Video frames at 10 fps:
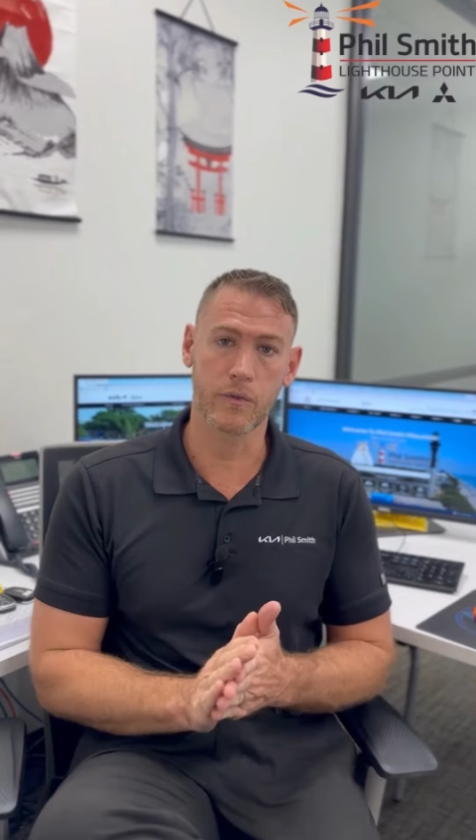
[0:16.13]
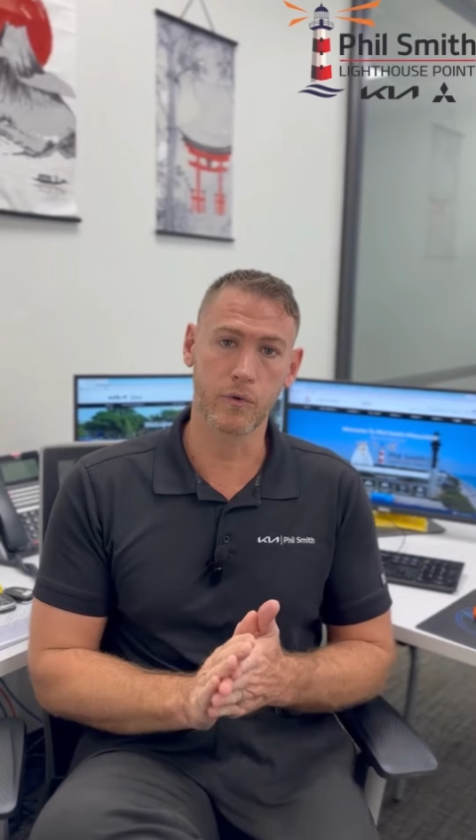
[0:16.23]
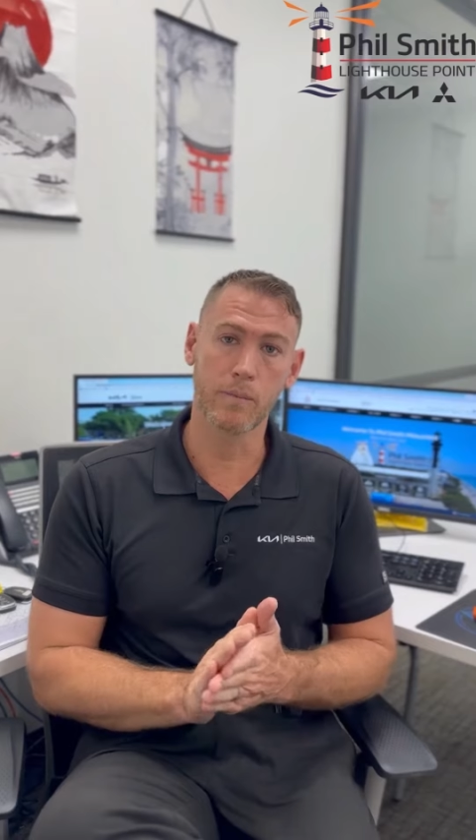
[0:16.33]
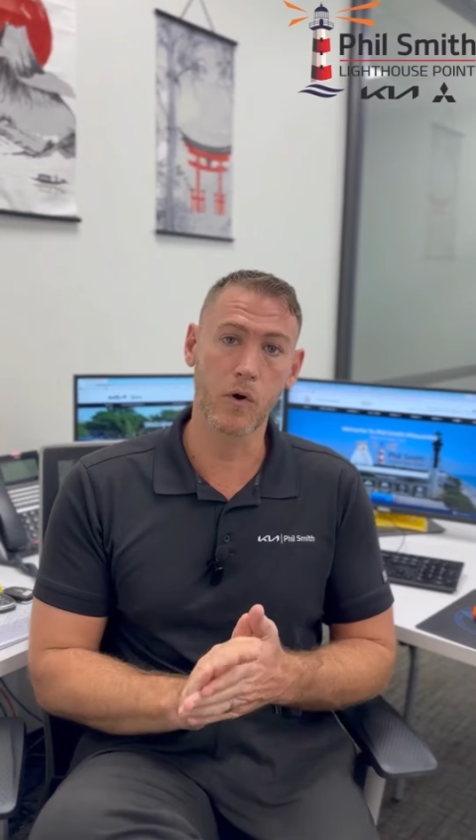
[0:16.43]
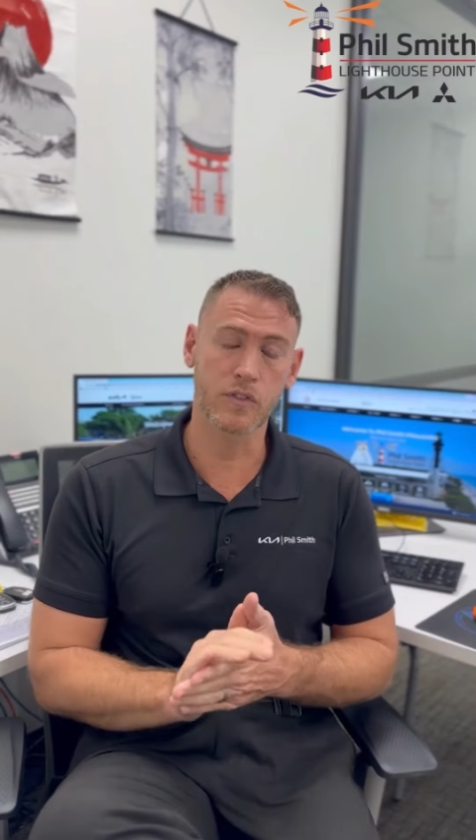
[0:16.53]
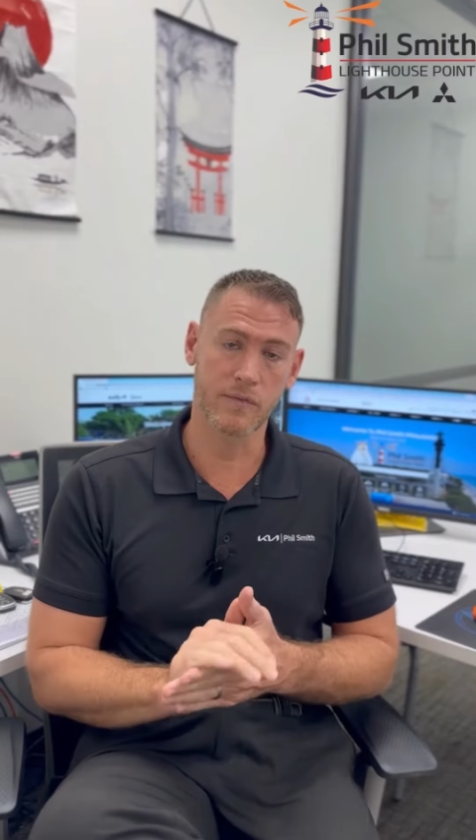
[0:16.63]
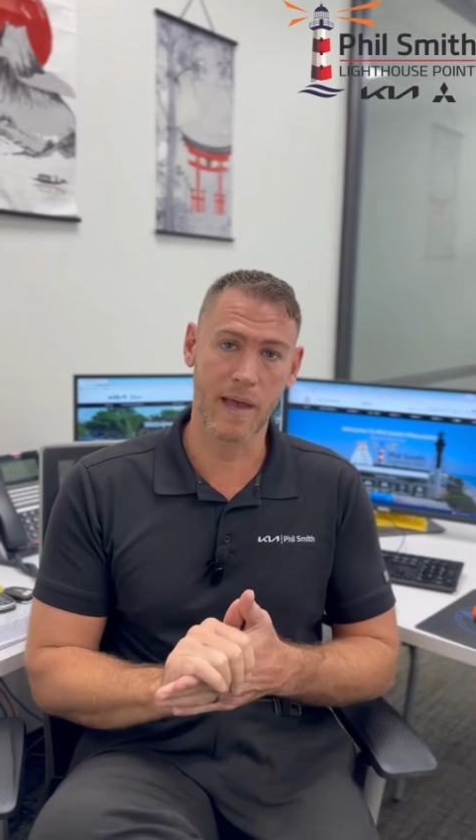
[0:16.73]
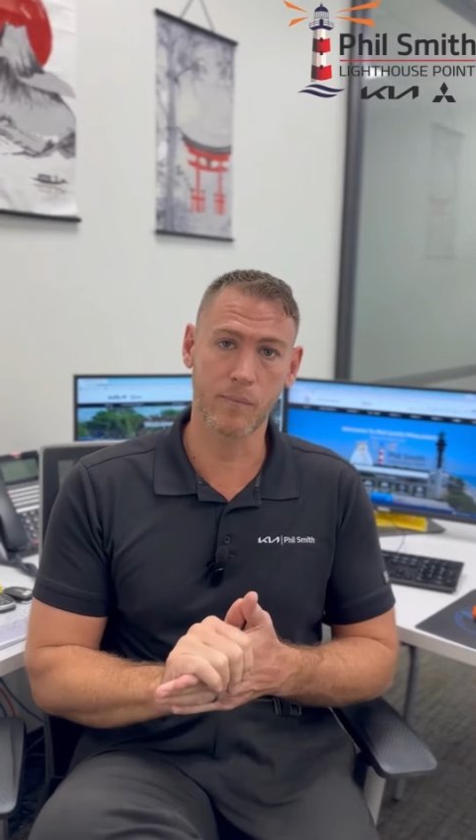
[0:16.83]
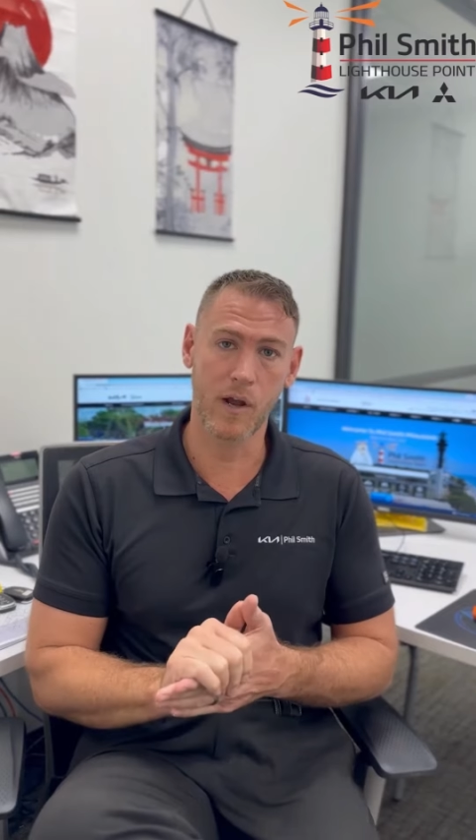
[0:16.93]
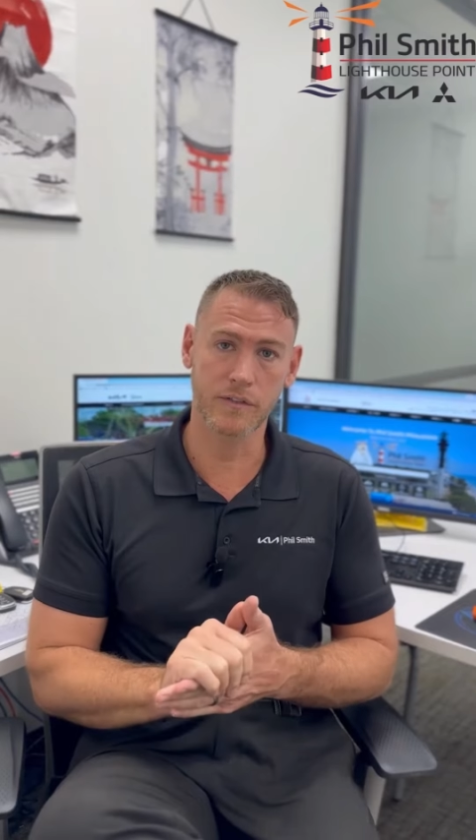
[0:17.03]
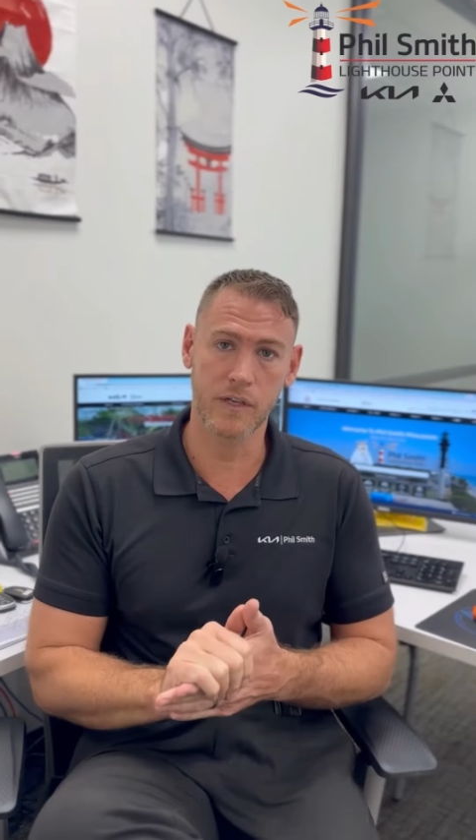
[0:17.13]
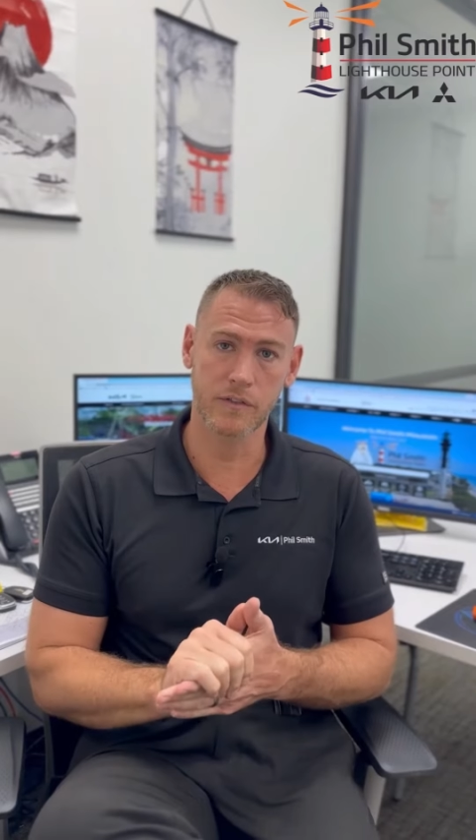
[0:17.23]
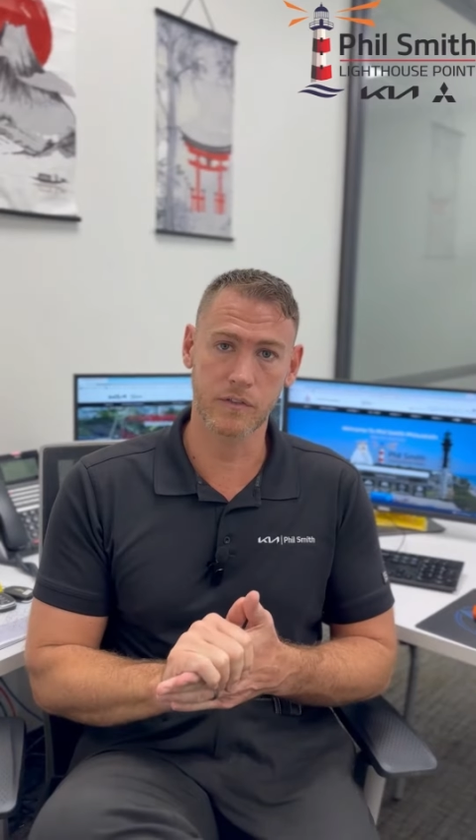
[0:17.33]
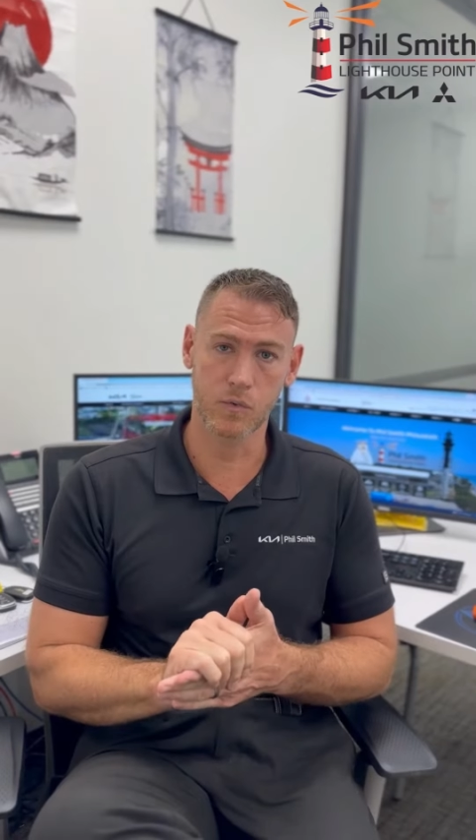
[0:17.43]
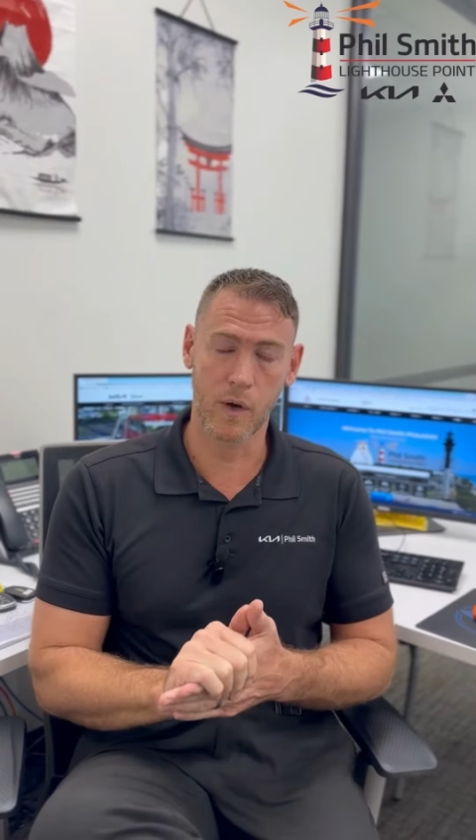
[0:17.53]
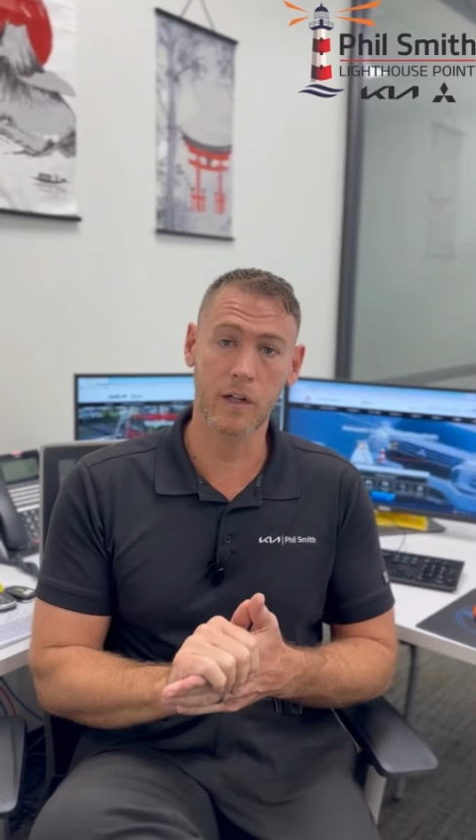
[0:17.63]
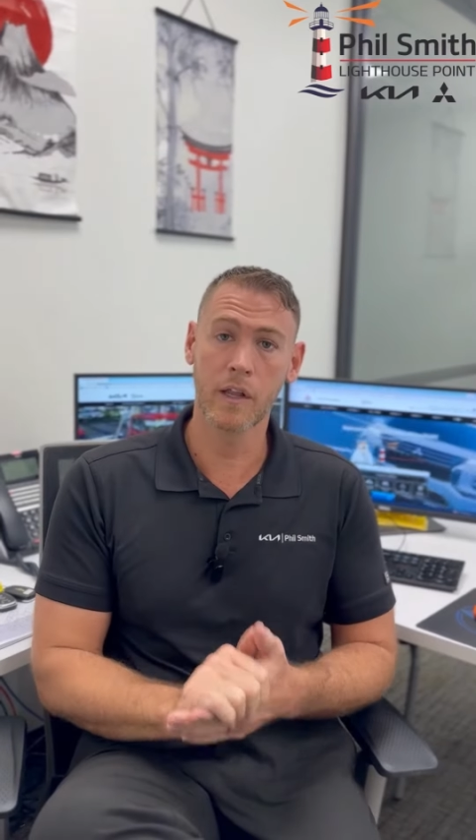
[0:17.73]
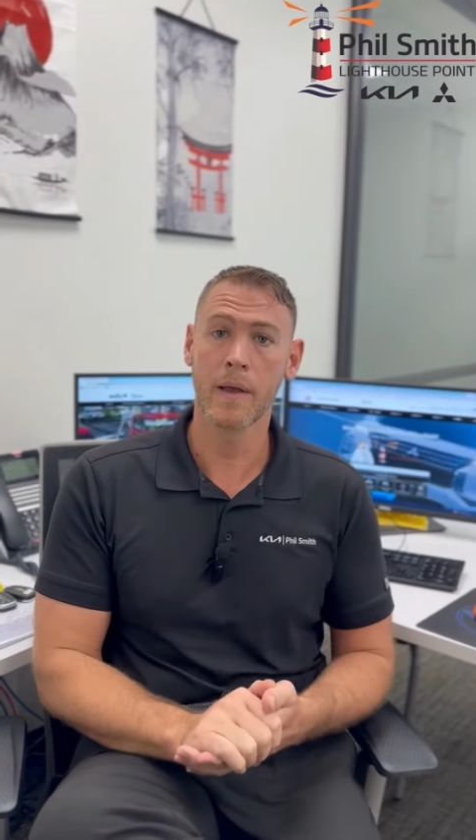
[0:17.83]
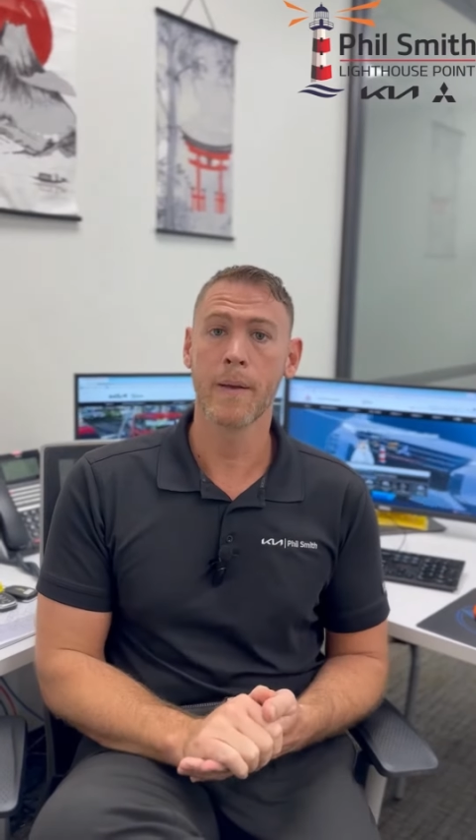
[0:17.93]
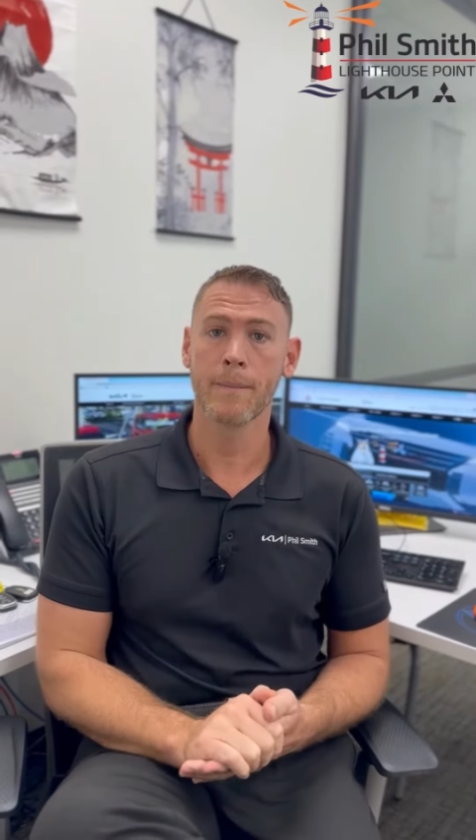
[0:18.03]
you through most of that process as well.